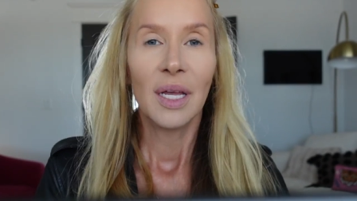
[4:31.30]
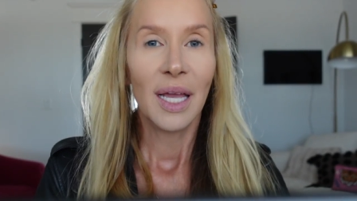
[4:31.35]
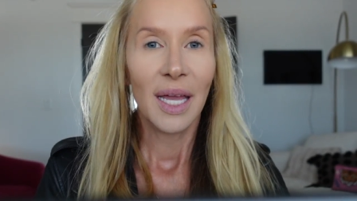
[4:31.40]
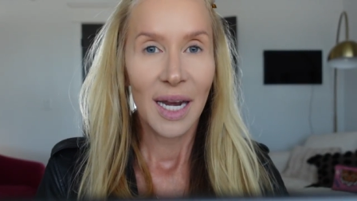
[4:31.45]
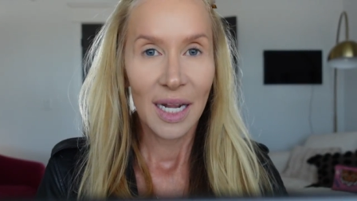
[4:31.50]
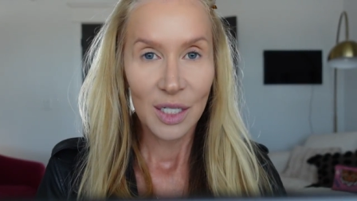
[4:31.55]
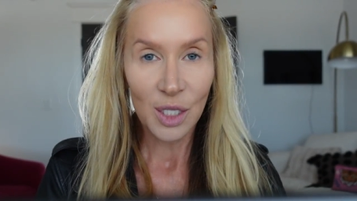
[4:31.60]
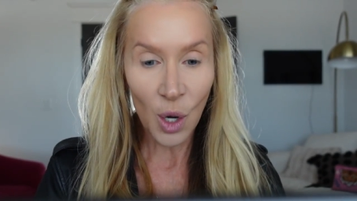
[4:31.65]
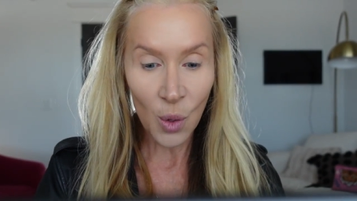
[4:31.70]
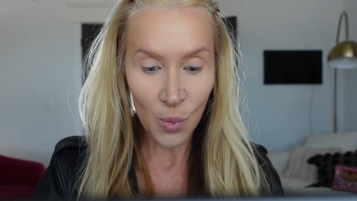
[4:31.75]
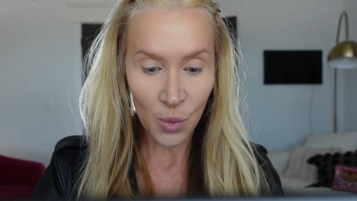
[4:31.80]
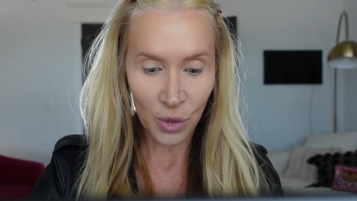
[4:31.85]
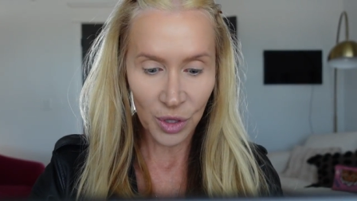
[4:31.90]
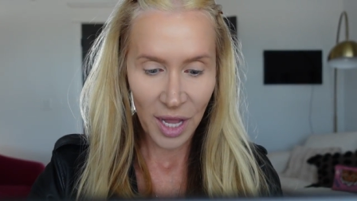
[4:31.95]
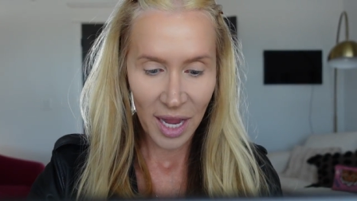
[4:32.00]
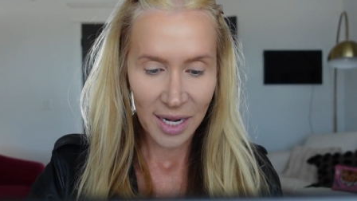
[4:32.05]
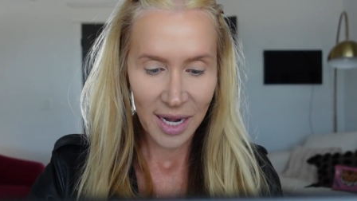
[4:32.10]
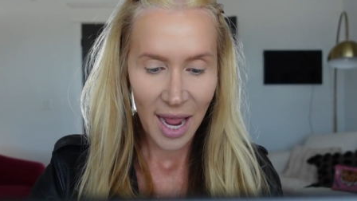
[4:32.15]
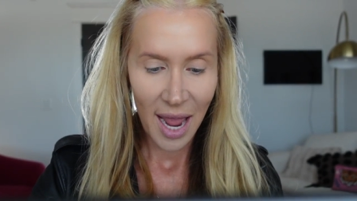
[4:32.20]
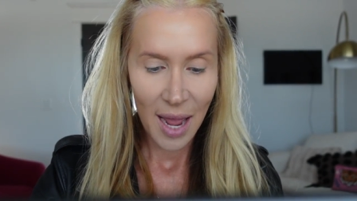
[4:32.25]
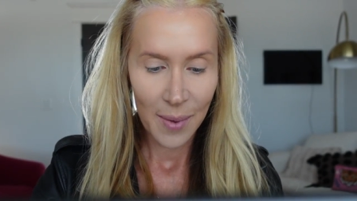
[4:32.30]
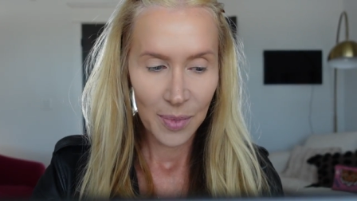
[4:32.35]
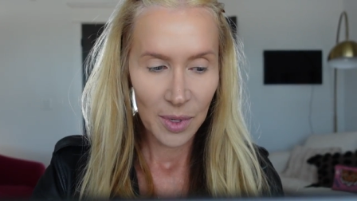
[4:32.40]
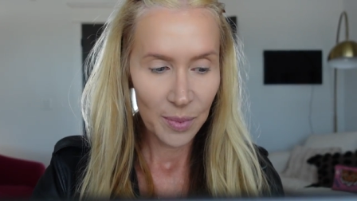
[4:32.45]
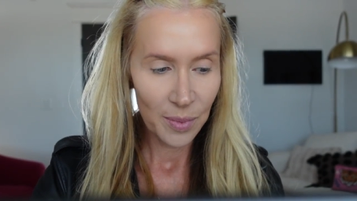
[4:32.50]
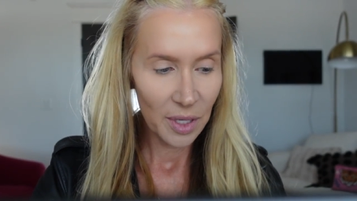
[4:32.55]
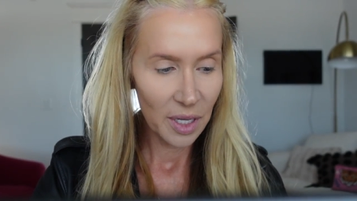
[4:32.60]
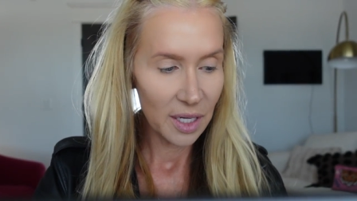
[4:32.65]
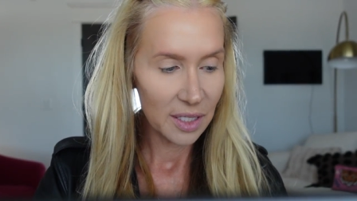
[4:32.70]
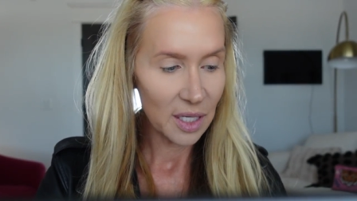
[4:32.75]
And I don't want that to
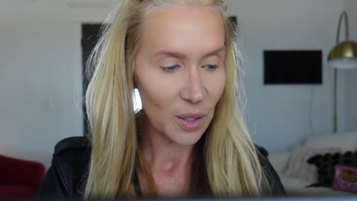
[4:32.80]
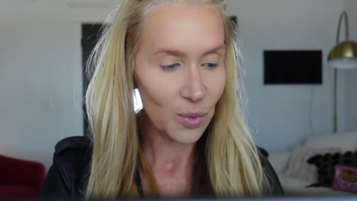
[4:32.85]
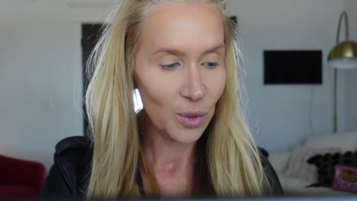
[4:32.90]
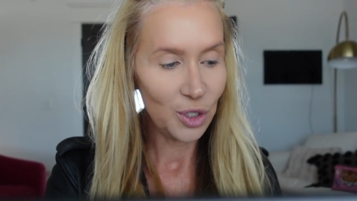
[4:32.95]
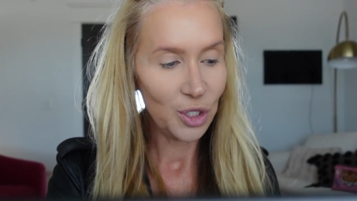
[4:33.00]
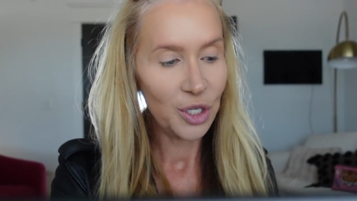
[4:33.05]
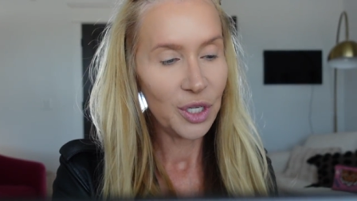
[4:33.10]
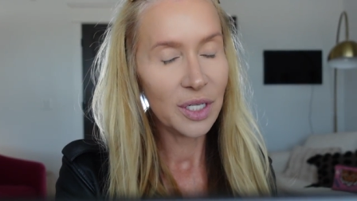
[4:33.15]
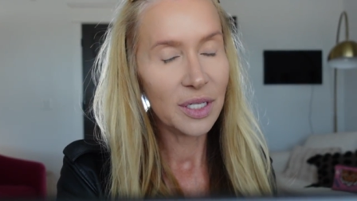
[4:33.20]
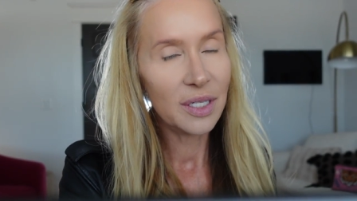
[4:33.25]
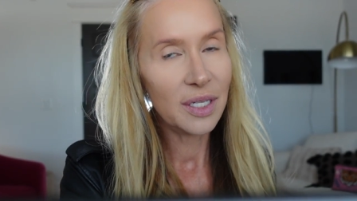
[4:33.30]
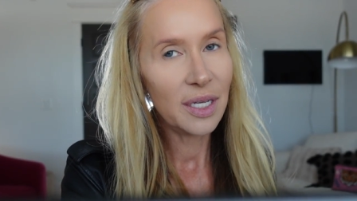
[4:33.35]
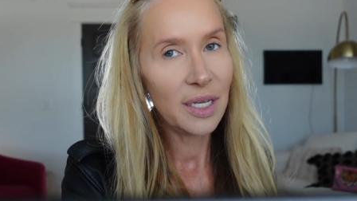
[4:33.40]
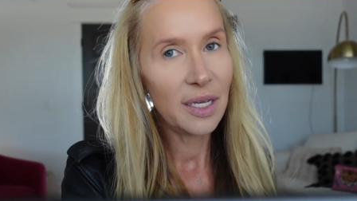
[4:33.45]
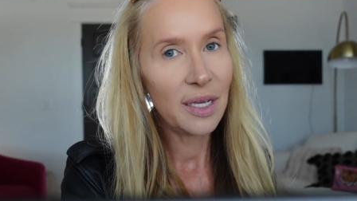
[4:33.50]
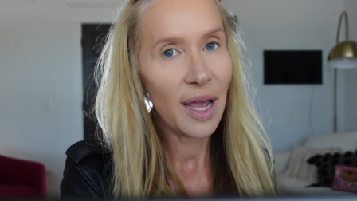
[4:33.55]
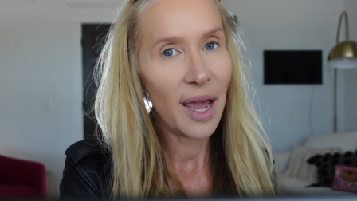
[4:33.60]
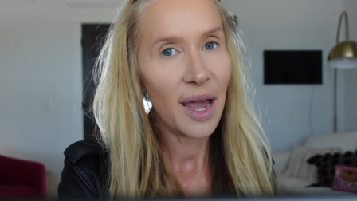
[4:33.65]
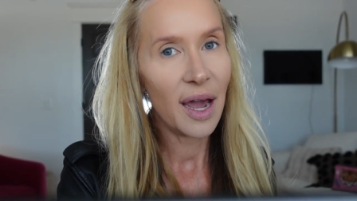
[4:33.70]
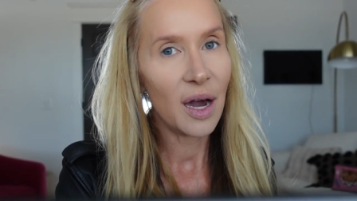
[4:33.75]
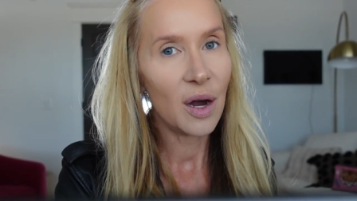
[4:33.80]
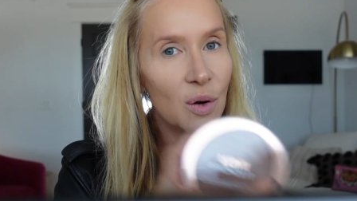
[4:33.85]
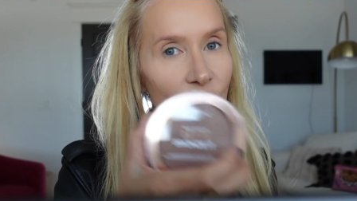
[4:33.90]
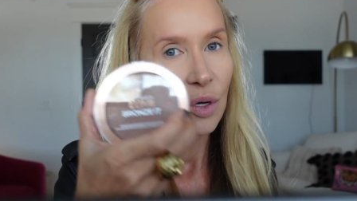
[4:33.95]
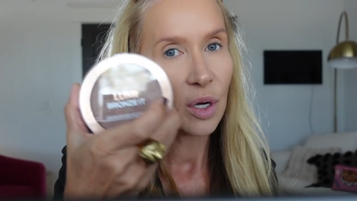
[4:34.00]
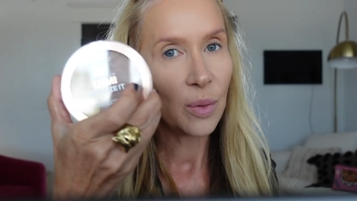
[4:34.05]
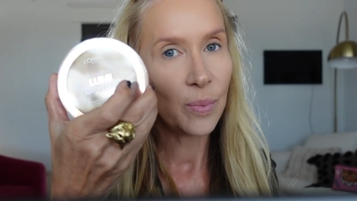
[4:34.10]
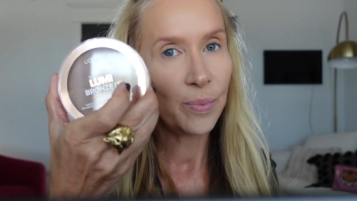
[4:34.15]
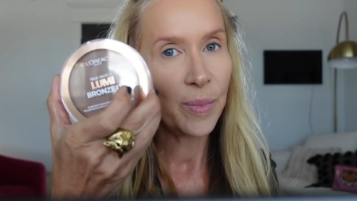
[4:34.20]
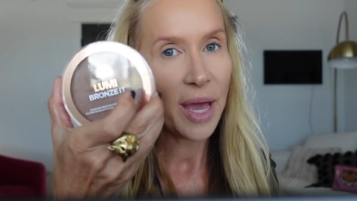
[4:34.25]
happen because I want you to see how
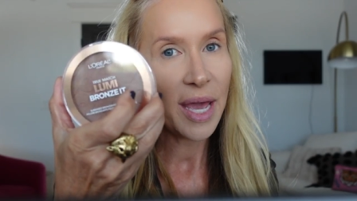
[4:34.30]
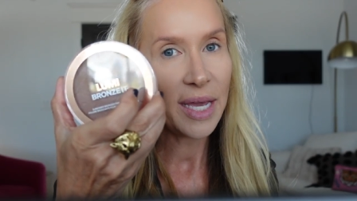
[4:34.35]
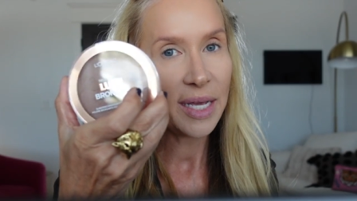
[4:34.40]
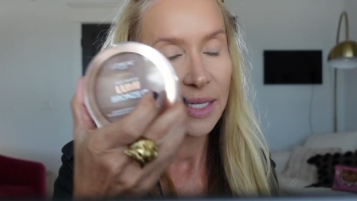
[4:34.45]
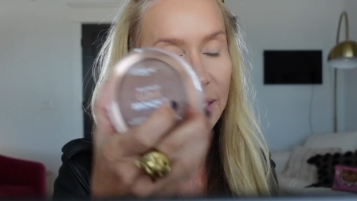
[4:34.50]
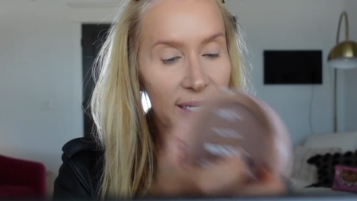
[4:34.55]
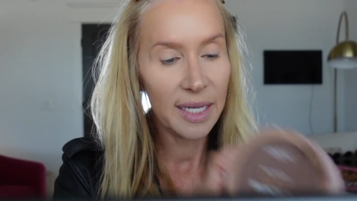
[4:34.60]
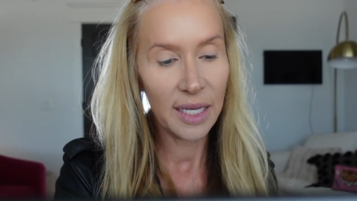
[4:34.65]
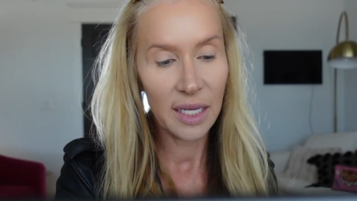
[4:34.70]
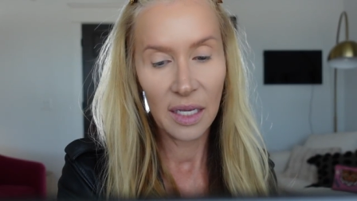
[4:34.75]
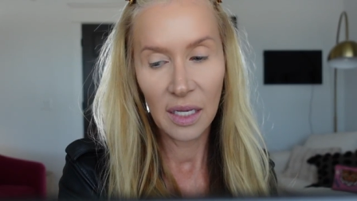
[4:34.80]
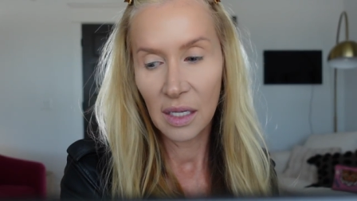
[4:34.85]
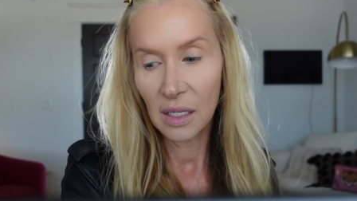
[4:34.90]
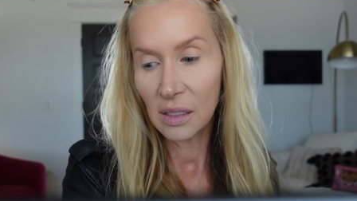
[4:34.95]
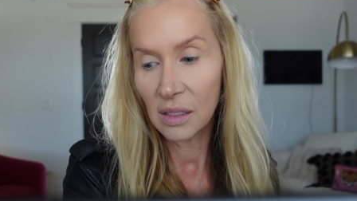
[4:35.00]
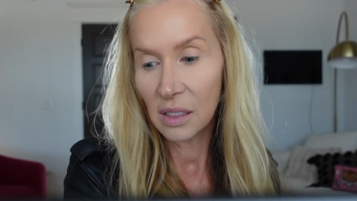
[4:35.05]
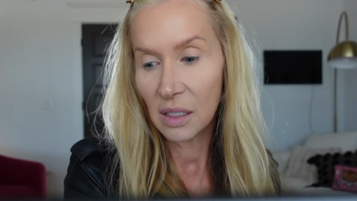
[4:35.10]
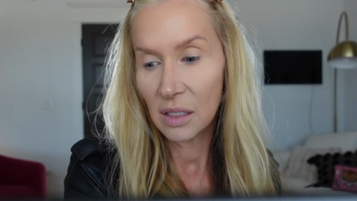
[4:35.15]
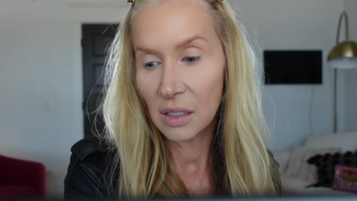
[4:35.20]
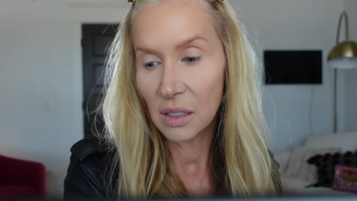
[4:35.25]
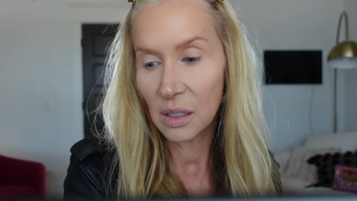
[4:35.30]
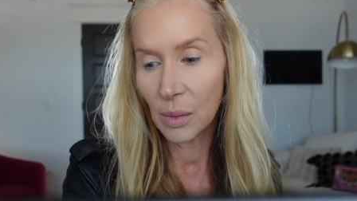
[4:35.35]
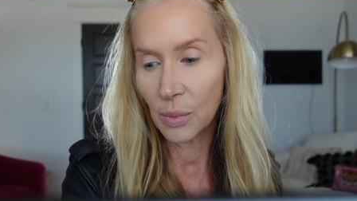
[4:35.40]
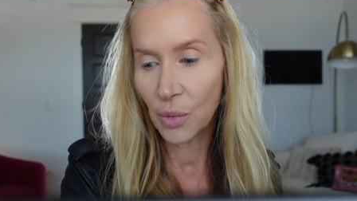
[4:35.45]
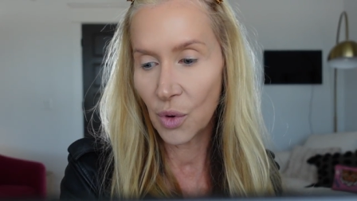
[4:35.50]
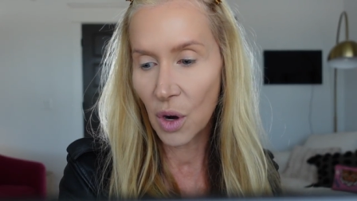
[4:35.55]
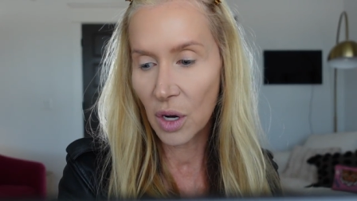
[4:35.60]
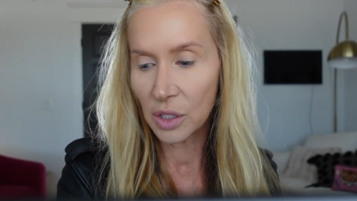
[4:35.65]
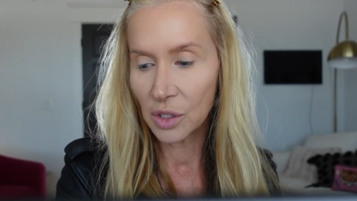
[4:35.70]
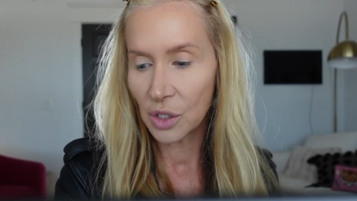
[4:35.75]
amazing this
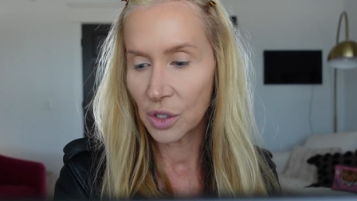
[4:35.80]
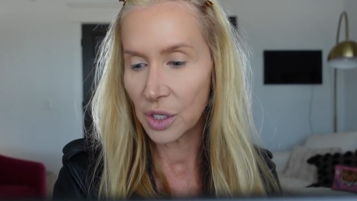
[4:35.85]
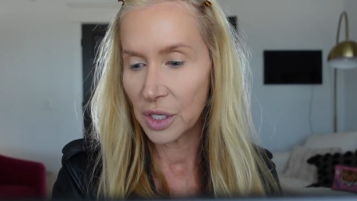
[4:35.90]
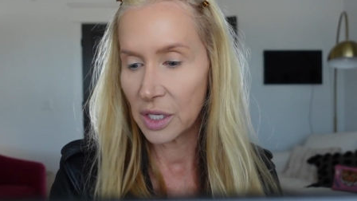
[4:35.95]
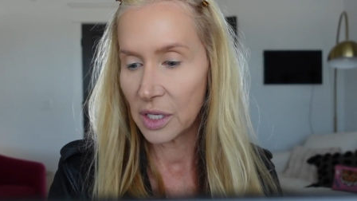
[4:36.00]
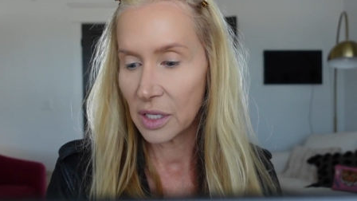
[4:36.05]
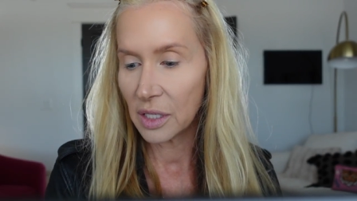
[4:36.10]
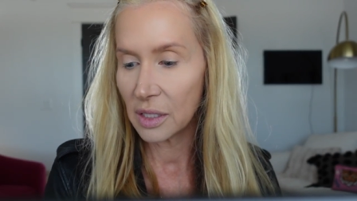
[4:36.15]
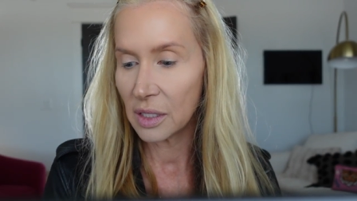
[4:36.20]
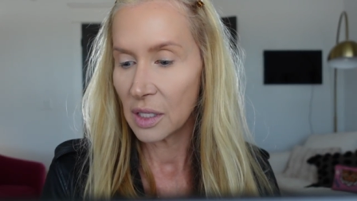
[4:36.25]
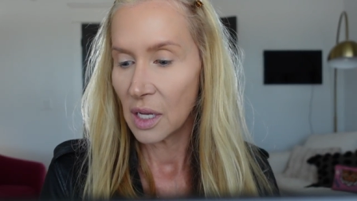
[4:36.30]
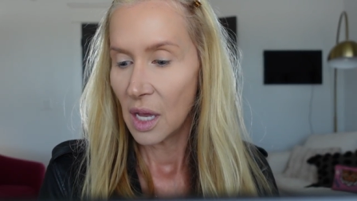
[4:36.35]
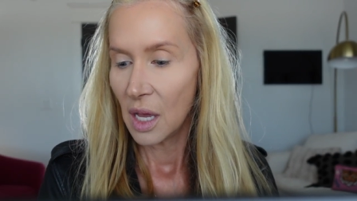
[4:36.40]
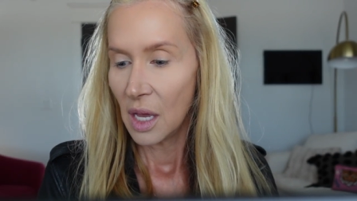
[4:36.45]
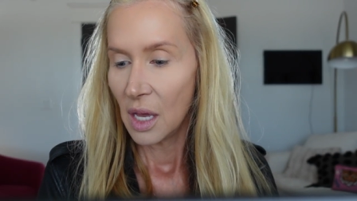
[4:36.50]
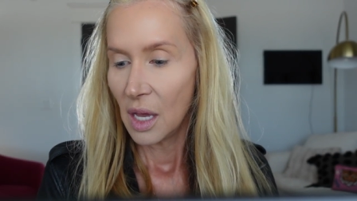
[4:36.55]
bronzer is.